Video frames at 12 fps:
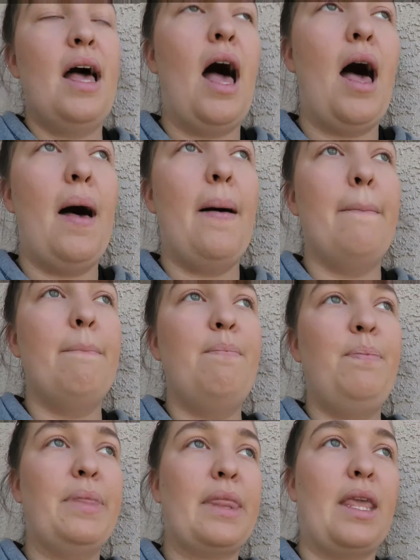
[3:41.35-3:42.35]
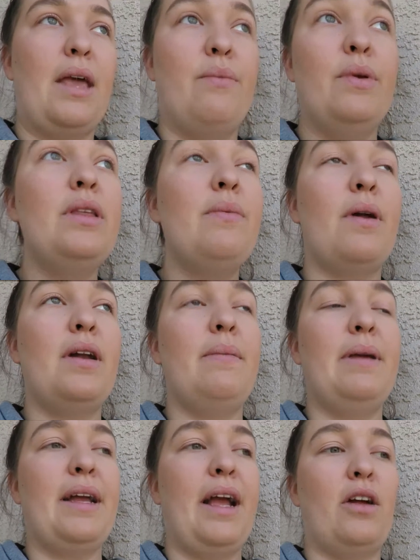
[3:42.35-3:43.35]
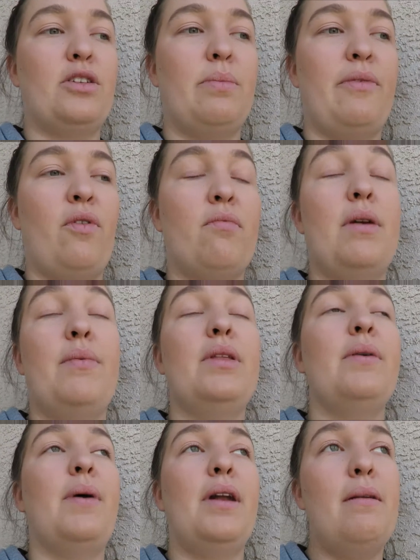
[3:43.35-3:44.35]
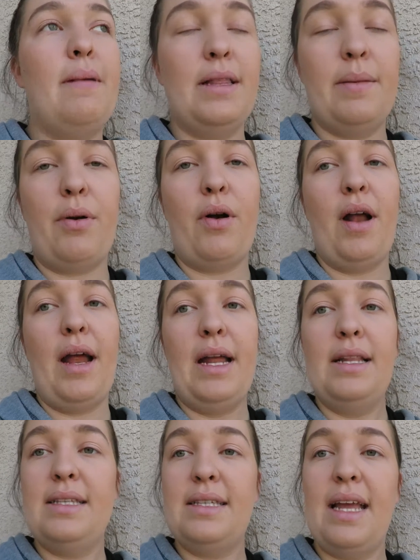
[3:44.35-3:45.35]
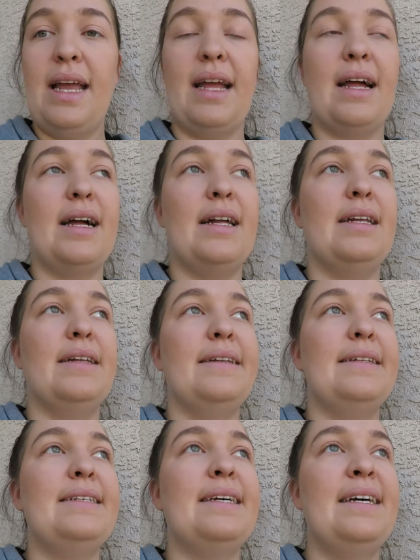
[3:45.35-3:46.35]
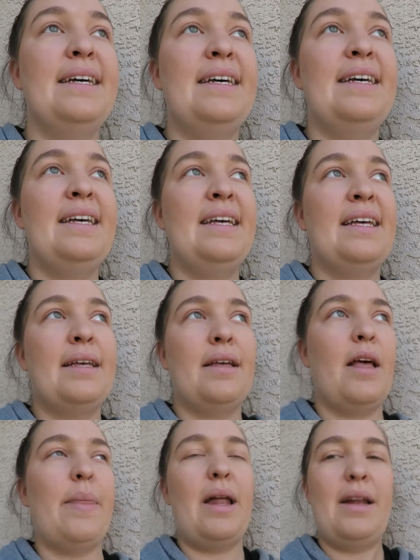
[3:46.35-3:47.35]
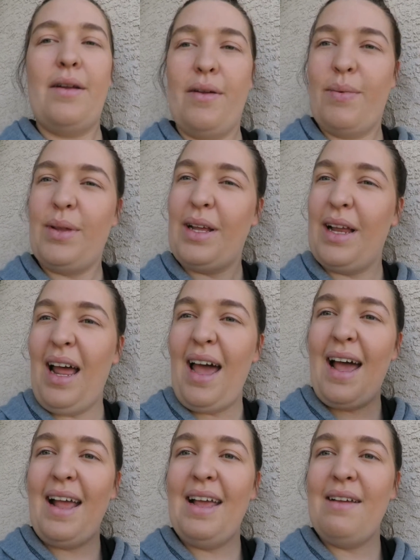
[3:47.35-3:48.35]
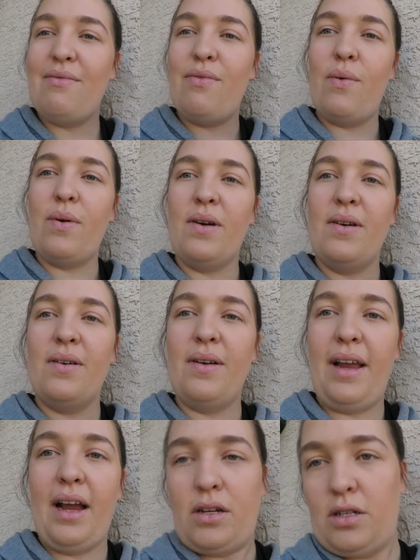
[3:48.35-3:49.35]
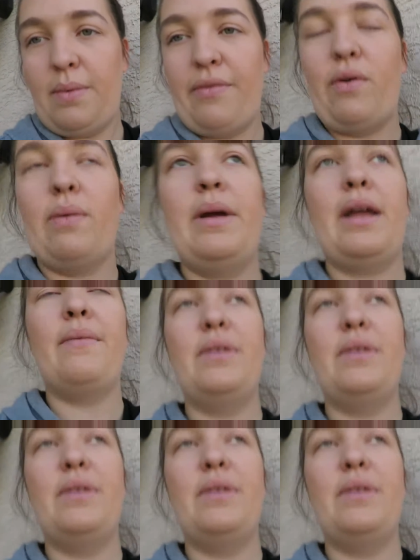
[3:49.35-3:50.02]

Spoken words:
I really wanted to be a character performer. I really wanted to be in the parades, and I'm not at a really good height for character performing,